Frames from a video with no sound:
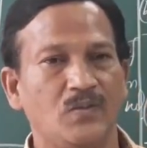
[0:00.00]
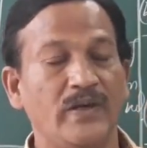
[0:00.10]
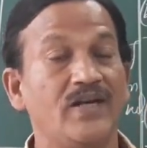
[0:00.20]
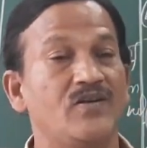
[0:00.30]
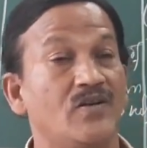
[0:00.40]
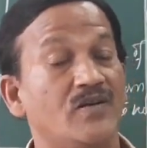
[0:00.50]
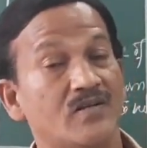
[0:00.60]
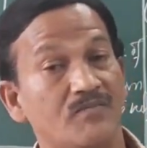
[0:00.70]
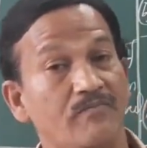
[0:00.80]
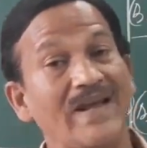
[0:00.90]
When
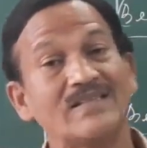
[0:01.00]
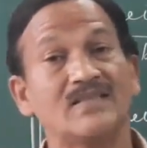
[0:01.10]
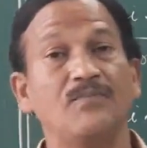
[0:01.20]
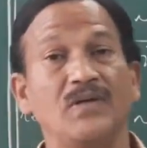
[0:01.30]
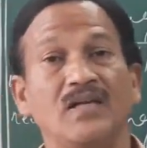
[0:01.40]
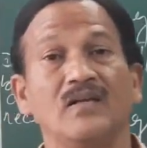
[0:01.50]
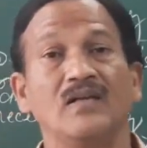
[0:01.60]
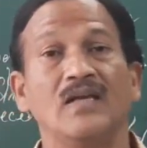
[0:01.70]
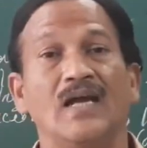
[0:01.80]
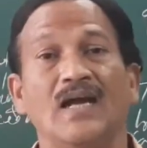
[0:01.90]
drawer makes the bill
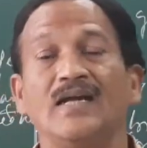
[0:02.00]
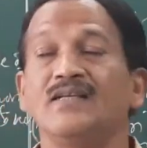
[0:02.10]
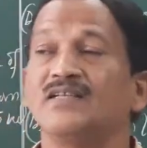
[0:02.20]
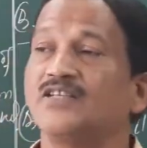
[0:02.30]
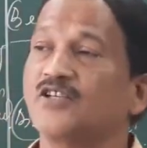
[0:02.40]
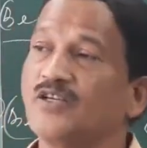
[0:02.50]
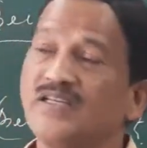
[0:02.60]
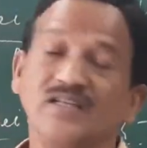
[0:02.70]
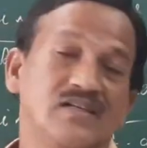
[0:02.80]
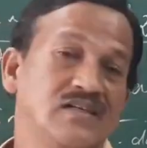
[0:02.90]
and the
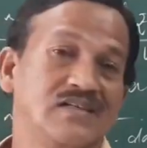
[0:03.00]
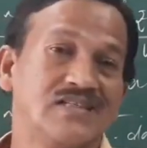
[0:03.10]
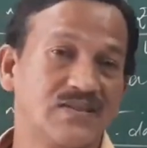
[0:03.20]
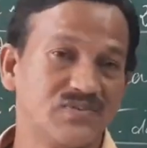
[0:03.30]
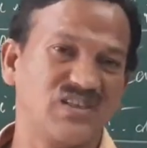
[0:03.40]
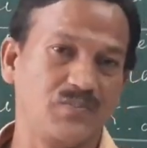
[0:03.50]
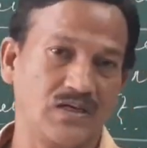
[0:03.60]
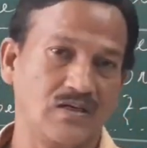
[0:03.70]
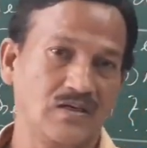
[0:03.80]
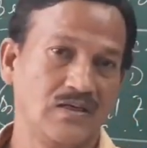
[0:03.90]
drawee receives the bill,